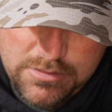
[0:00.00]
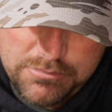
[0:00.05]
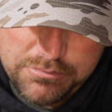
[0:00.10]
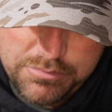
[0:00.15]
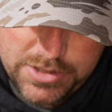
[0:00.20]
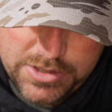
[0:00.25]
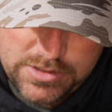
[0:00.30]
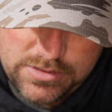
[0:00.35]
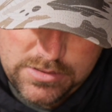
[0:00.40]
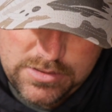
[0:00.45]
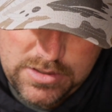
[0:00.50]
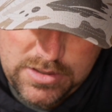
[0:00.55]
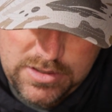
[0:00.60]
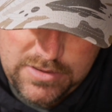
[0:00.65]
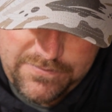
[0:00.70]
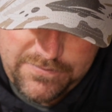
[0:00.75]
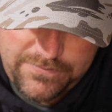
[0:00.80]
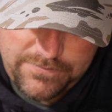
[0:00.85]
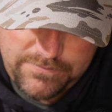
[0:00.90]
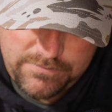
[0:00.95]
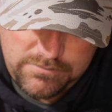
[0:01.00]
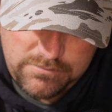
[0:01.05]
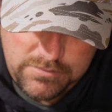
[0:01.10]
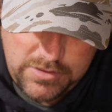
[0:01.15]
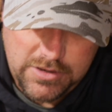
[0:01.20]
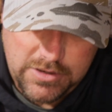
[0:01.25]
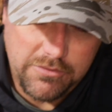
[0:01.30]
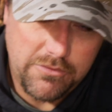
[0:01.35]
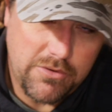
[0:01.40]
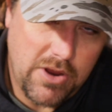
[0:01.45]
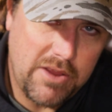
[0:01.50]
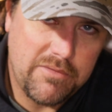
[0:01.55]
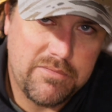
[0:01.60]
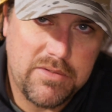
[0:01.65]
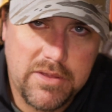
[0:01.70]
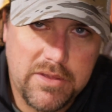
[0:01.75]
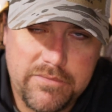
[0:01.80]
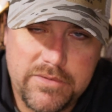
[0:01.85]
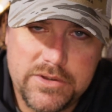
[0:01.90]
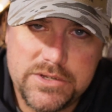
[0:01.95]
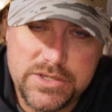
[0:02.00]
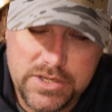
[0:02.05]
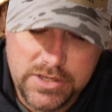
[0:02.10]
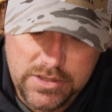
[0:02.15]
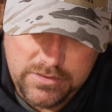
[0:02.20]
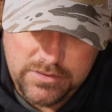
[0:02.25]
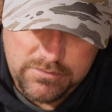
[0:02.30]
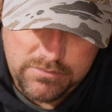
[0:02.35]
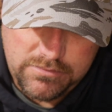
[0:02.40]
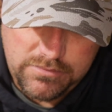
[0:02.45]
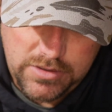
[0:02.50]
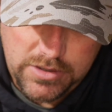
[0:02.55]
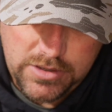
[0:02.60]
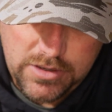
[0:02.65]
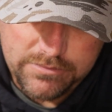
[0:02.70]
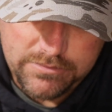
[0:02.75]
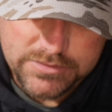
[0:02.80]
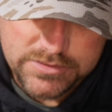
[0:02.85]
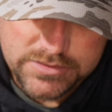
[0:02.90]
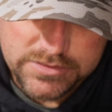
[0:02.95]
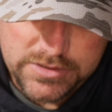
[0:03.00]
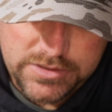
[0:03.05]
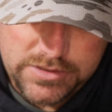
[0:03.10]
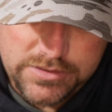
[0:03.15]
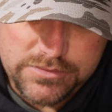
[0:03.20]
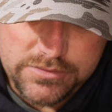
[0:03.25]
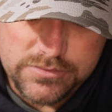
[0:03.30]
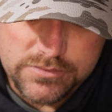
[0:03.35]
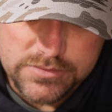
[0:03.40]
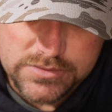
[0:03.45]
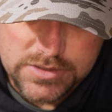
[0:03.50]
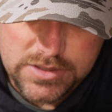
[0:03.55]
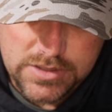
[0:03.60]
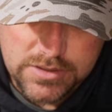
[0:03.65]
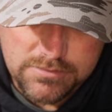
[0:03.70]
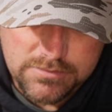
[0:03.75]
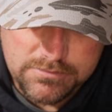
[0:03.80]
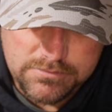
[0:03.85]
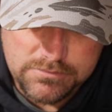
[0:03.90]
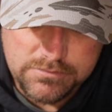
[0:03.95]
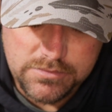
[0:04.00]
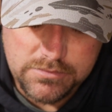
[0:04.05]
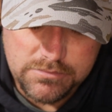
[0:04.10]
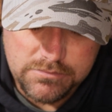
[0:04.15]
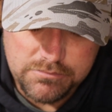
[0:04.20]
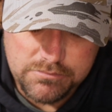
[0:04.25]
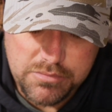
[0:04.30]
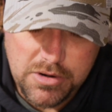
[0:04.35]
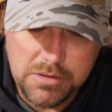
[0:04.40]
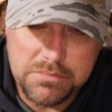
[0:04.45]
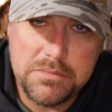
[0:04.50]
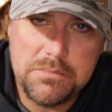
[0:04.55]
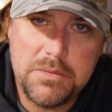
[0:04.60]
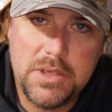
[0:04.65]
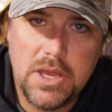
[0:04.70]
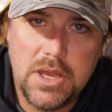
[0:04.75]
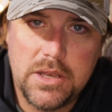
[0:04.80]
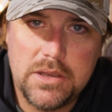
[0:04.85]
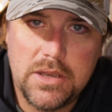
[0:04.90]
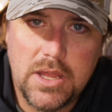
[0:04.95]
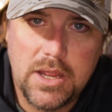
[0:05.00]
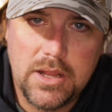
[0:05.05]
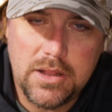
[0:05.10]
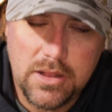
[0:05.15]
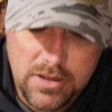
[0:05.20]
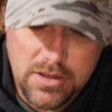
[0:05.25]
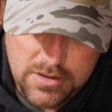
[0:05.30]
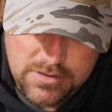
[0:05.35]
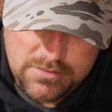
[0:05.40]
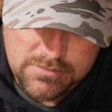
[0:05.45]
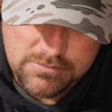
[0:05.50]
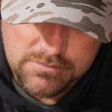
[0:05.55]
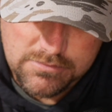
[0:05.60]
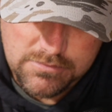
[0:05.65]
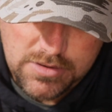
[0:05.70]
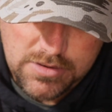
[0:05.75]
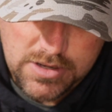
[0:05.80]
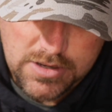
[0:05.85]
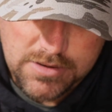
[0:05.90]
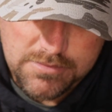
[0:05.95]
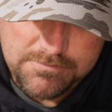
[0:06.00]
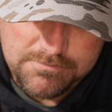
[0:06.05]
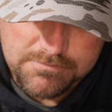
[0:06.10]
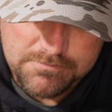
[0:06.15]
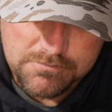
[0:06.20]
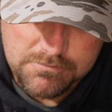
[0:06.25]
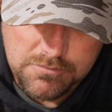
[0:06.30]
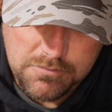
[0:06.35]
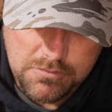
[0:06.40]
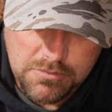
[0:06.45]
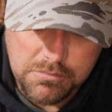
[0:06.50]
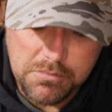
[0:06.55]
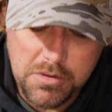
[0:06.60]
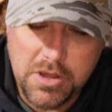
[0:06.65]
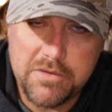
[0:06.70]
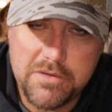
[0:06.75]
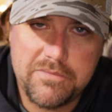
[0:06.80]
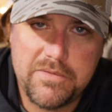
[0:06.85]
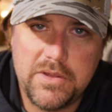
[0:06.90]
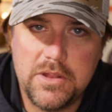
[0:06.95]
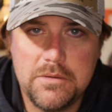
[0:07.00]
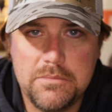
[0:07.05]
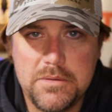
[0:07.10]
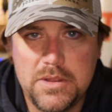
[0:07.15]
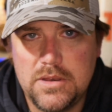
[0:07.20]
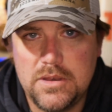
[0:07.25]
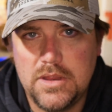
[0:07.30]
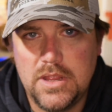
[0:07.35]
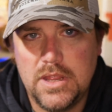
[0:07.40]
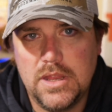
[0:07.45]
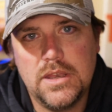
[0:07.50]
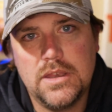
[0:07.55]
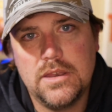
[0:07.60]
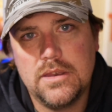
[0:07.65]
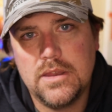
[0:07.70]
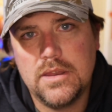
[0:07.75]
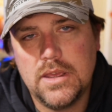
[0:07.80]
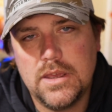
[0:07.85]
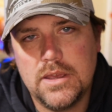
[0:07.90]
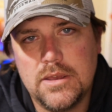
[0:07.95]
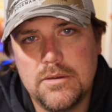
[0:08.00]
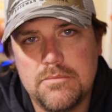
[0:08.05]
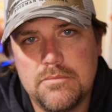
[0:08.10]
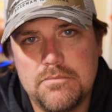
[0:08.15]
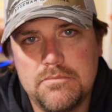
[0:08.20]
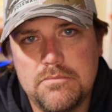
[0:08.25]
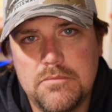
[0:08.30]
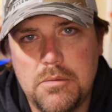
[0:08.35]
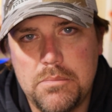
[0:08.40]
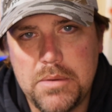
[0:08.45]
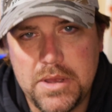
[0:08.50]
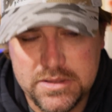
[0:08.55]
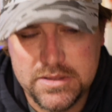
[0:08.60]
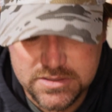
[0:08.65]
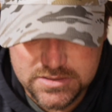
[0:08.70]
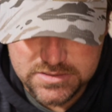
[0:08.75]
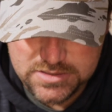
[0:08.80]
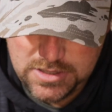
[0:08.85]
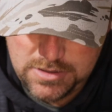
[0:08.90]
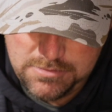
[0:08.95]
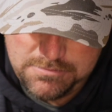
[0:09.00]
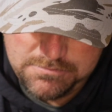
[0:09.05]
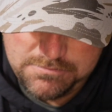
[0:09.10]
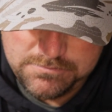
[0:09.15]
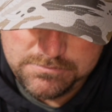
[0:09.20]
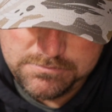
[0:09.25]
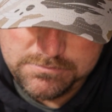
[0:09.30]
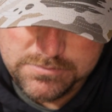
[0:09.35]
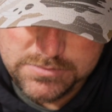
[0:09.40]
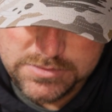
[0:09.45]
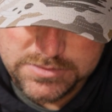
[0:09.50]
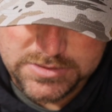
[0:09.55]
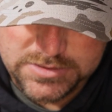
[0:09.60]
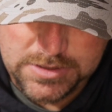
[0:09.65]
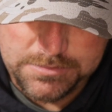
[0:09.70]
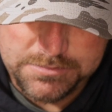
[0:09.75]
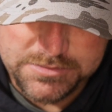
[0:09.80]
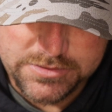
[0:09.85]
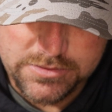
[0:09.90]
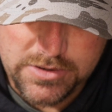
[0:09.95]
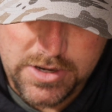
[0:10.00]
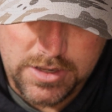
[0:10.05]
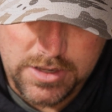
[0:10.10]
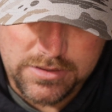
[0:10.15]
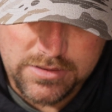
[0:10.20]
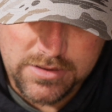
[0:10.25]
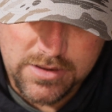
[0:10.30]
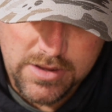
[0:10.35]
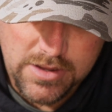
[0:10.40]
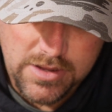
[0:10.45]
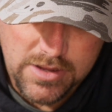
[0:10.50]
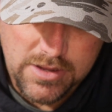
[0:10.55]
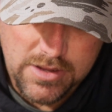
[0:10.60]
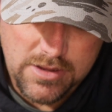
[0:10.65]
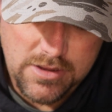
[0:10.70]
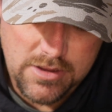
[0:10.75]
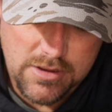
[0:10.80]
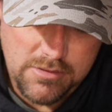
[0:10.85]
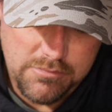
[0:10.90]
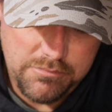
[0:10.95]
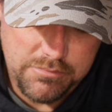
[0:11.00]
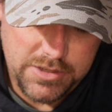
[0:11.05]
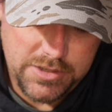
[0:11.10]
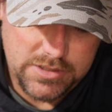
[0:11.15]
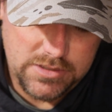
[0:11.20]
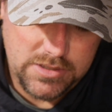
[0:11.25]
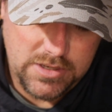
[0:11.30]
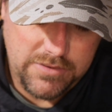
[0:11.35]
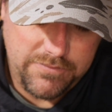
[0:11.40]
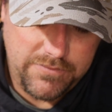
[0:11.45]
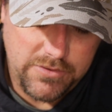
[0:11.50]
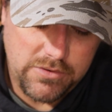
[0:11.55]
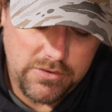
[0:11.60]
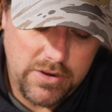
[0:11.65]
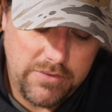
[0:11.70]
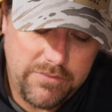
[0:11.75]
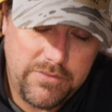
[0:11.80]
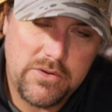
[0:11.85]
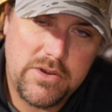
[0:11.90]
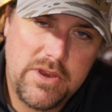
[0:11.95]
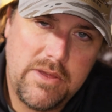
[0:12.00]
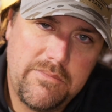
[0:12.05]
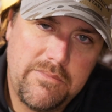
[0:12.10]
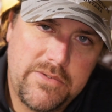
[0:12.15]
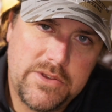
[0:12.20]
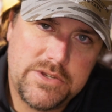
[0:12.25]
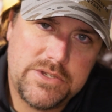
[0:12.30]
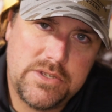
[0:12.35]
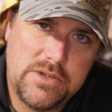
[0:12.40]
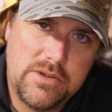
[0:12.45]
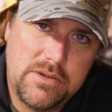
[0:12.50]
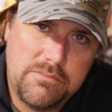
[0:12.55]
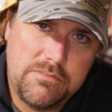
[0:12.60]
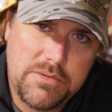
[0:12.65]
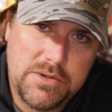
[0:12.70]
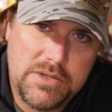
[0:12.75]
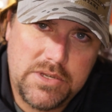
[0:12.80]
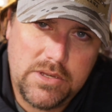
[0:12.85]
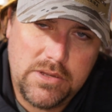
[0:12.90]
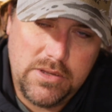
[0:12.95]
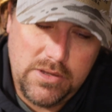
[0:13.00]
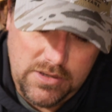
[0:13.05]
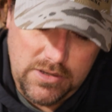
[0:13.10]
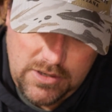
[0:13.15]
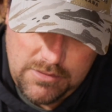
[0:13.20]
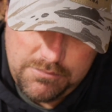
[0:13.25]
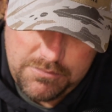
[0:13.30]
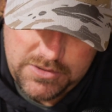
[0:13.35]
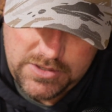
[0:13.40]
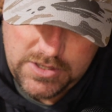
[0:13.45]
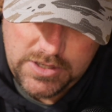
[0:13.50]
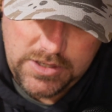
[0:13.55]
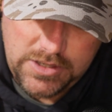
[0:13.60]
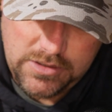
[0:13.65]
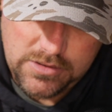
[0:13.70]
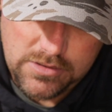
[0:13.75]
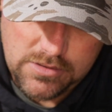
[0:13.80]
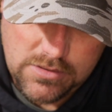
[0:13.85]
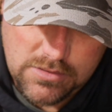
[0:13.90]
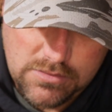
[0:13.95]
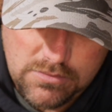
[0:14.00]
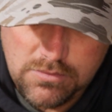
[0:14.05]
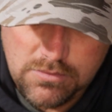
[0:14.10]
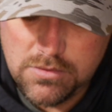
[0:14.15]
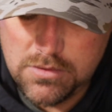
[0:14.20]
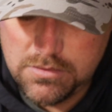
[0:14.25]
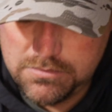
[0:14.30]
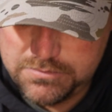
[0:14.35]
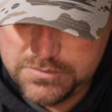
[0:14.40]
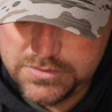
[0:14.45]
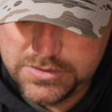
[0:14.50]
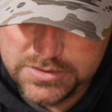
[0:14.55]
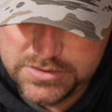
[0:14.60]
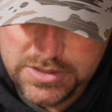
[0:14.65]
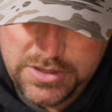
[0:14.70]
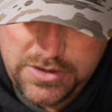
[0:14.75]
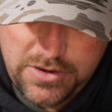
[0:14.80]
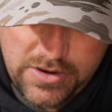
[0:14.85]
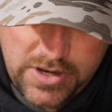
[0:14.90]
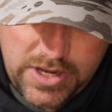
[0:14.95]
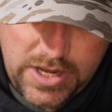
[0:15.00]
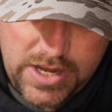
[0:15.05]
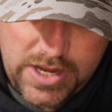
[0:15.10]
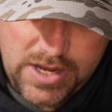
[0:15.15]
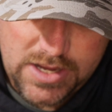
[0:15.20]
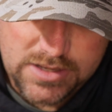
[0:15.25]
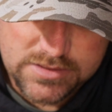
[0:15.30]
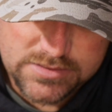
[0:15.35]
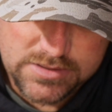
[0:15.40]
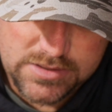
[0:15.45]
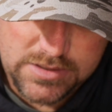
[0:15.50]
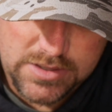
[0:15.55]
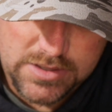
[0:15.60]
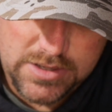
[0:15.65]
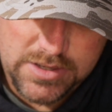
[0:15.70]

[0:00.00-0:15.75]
But if dry fly fishing, you'd obviously use probably be on nylon or monofilament and about the same strength. But if you're nymph fishing in particular, or just in your cast,